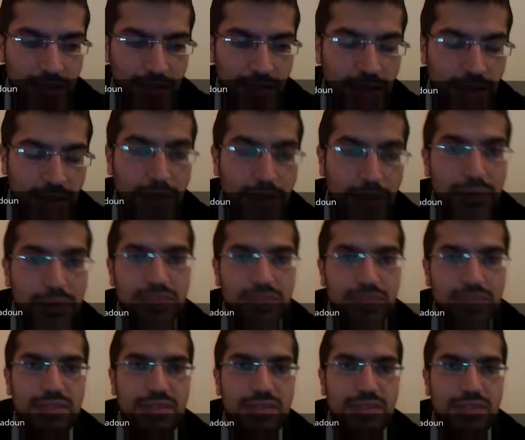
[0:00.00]
Okay, let's say
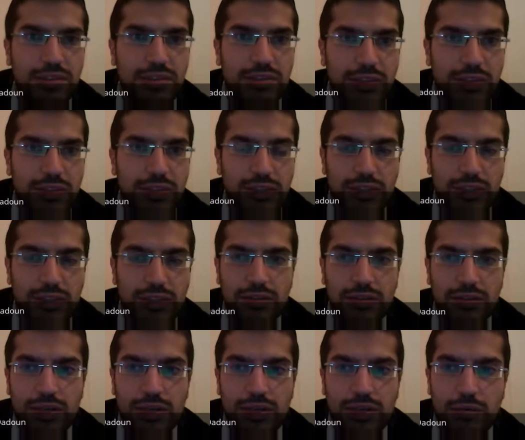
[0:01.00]
if you're doing a business
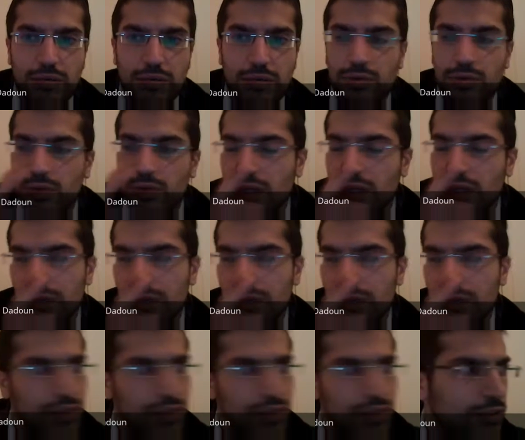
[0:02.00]
deal, right?
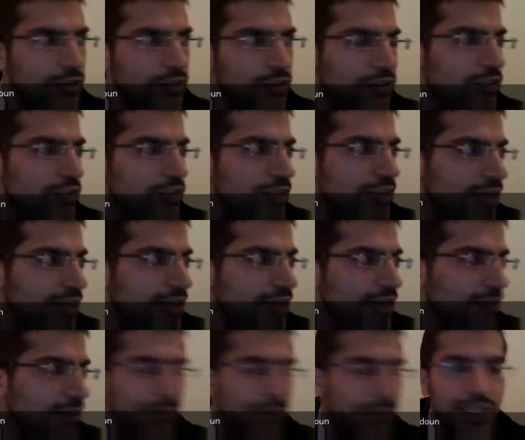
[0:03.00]
Or no,
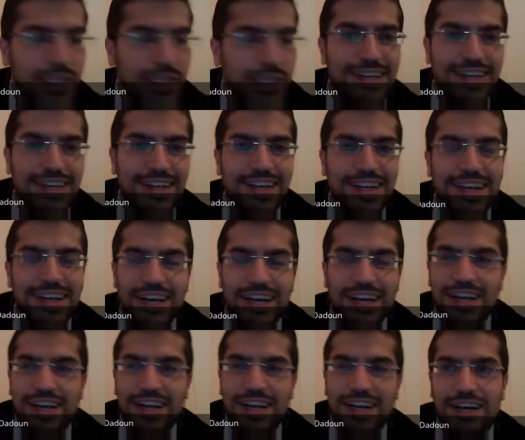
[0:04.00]
you just had
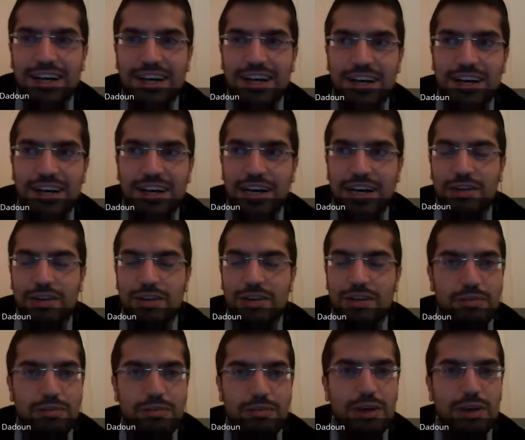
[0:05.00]
somebody,
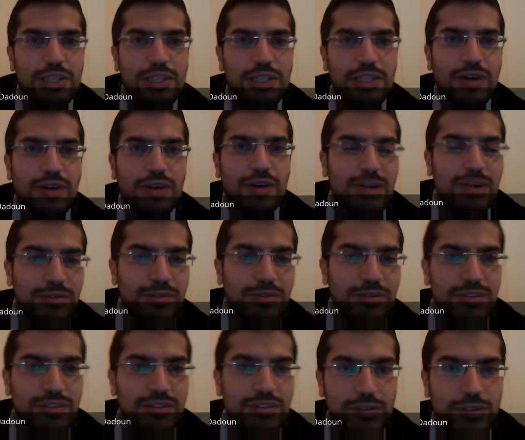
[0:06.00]
I don't know,
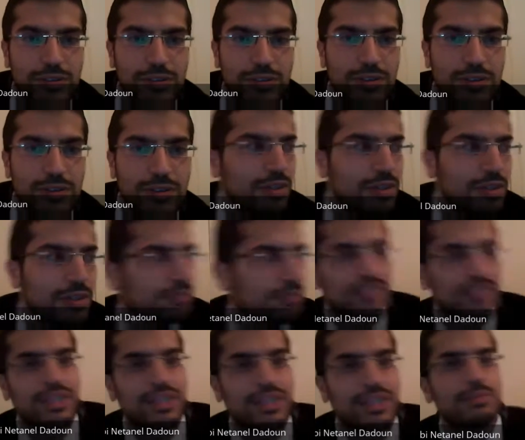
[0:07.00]
refurbishing your house,
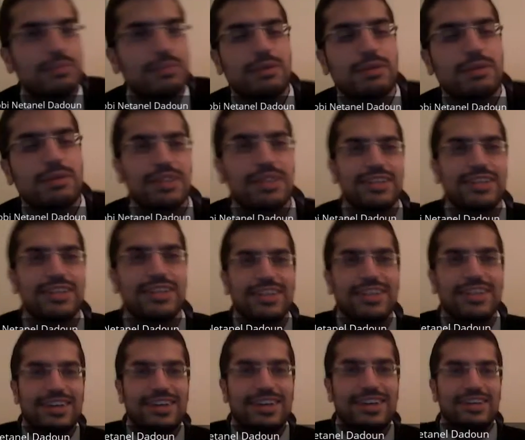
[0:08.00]
or he's fixing
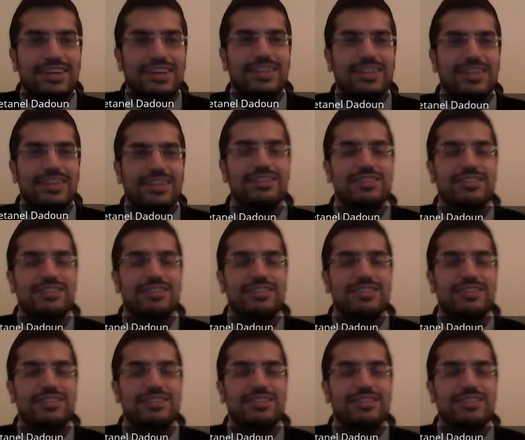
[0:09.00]
up something.